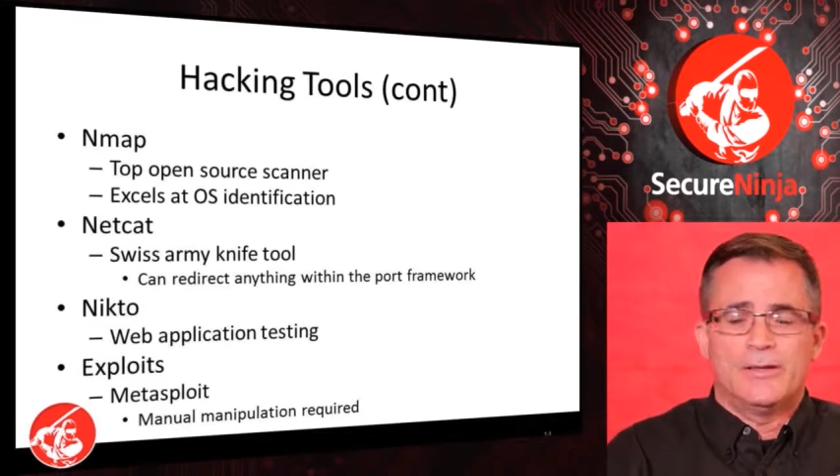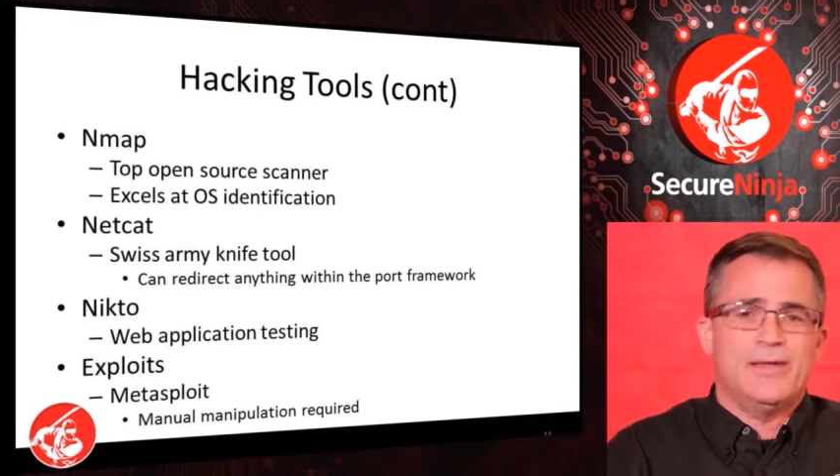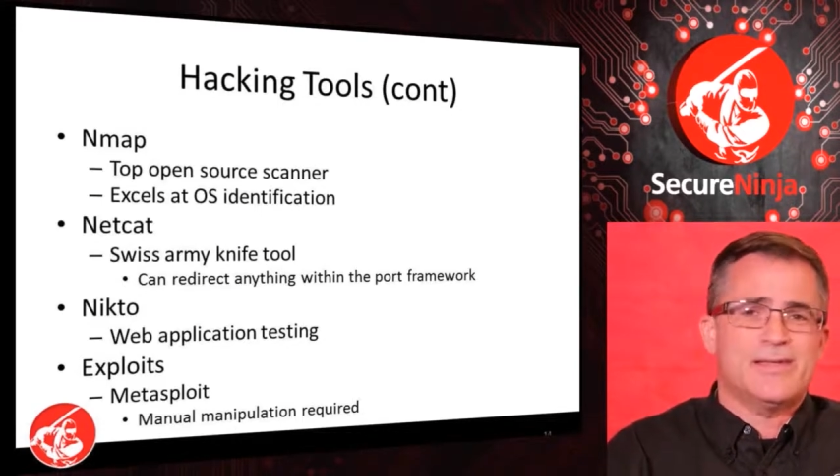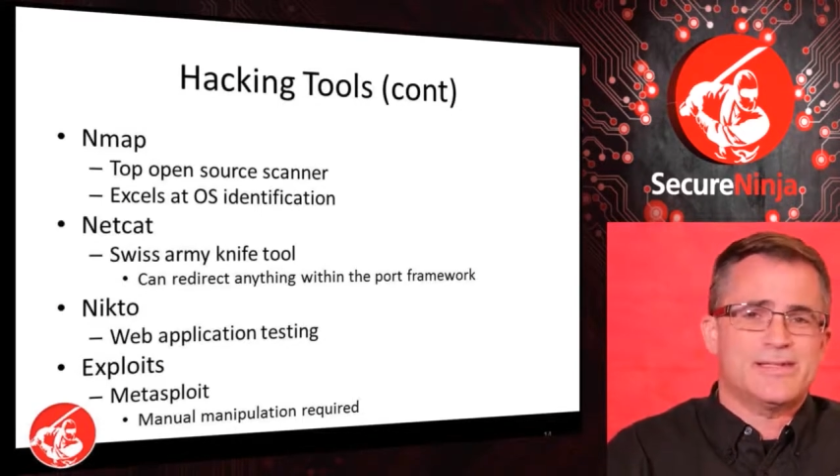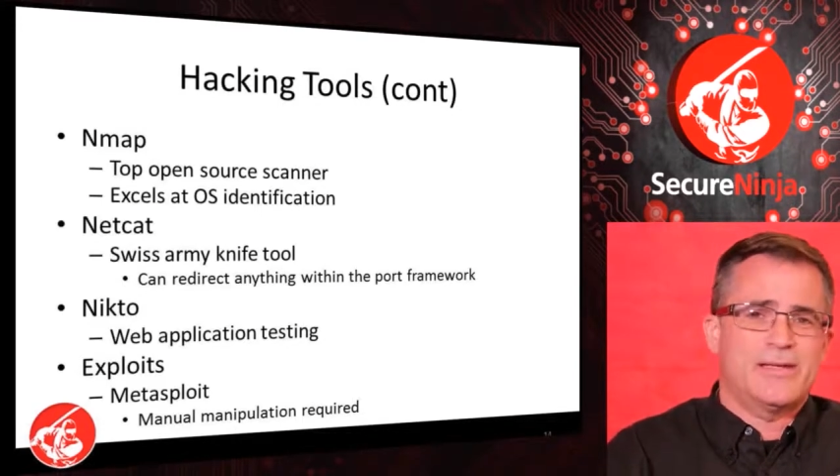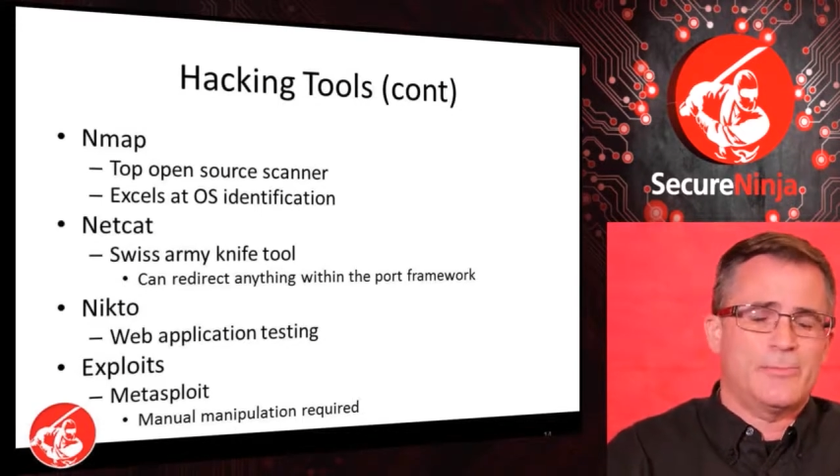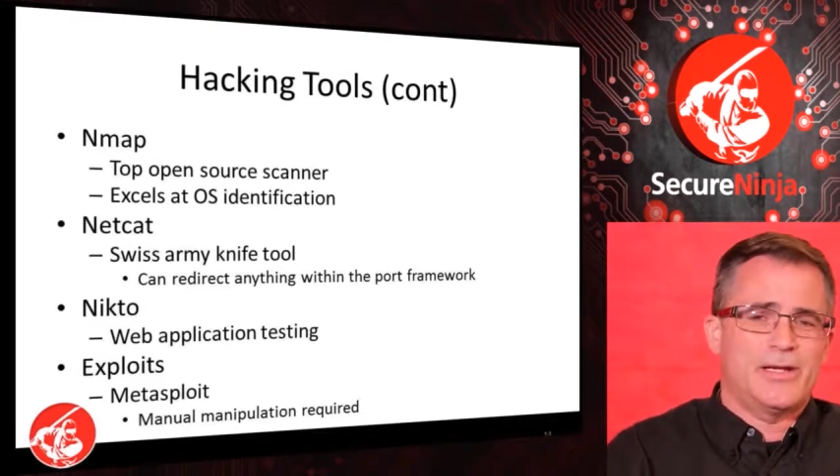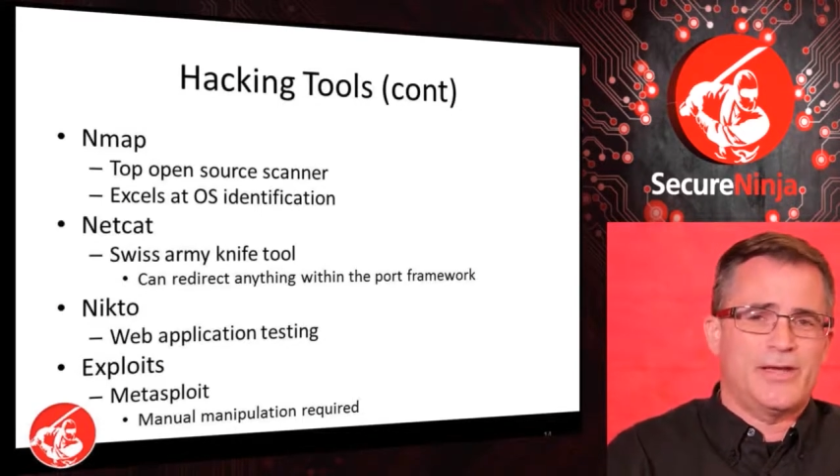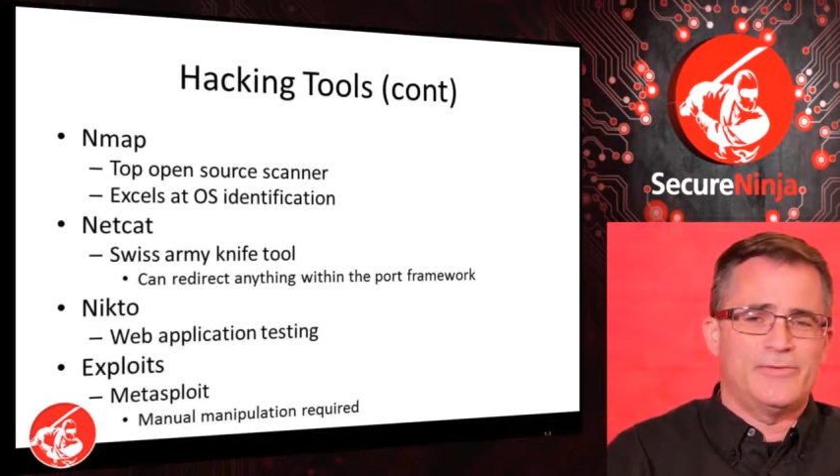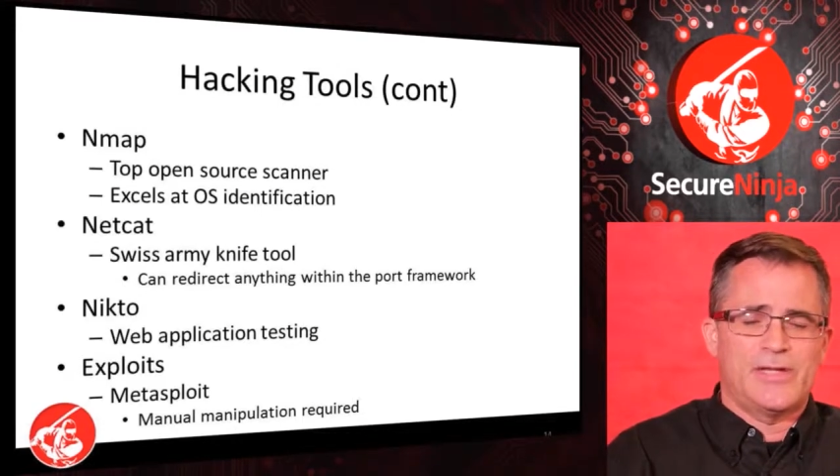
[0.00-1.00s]
Yes, they
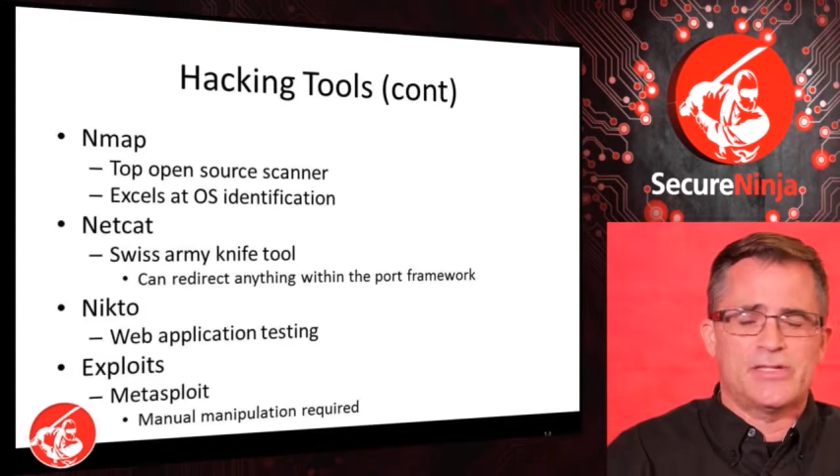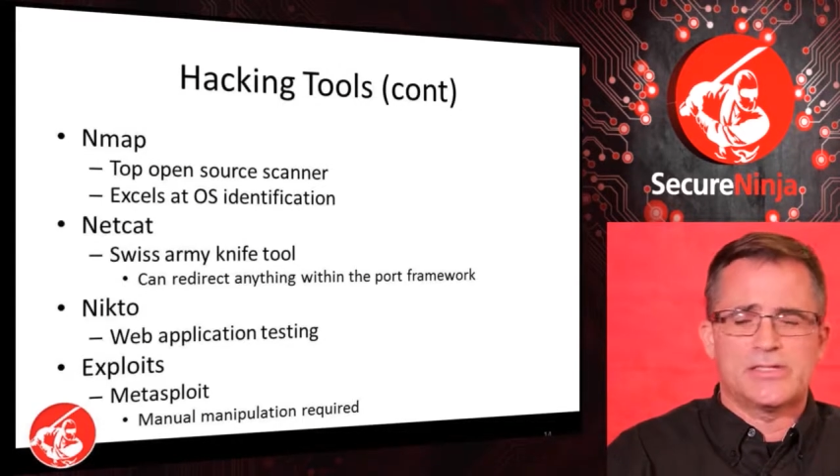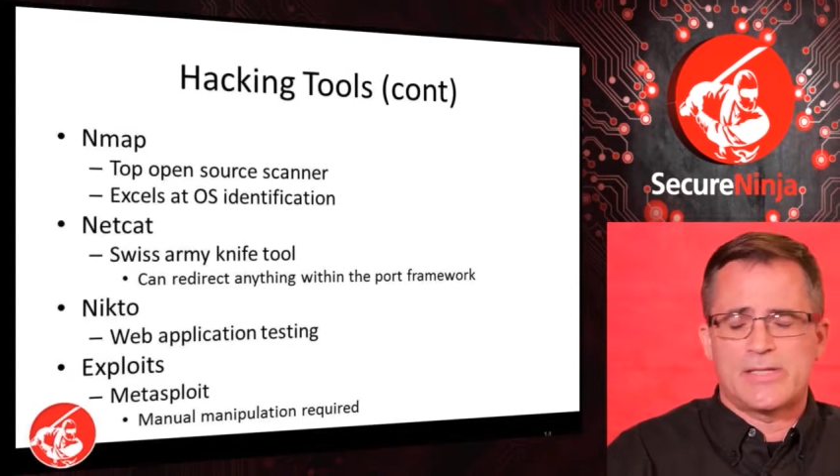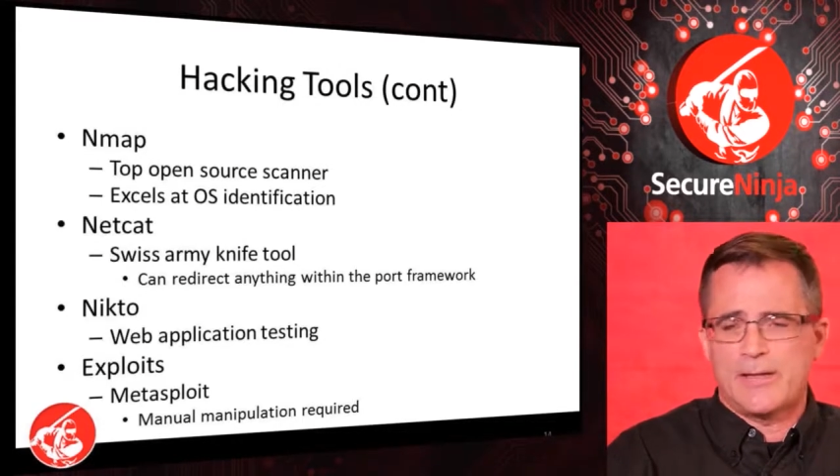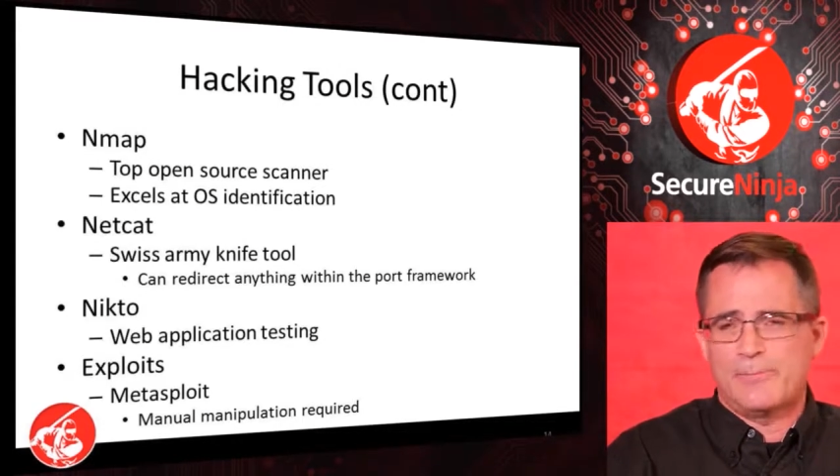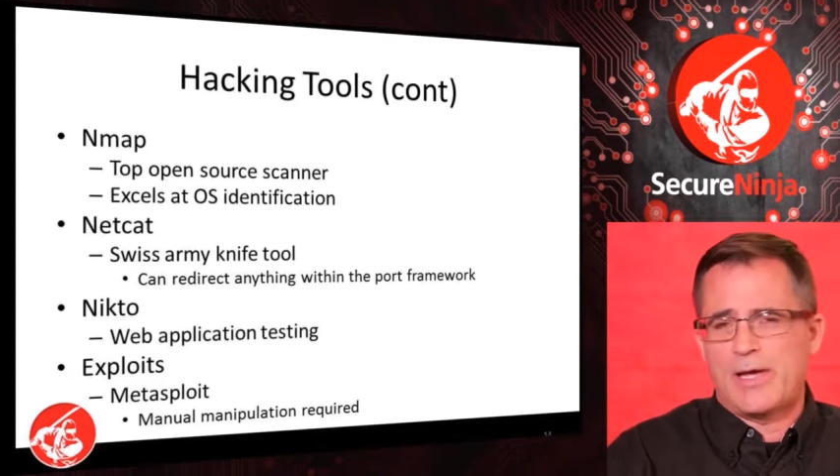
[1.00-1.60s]
might have nation state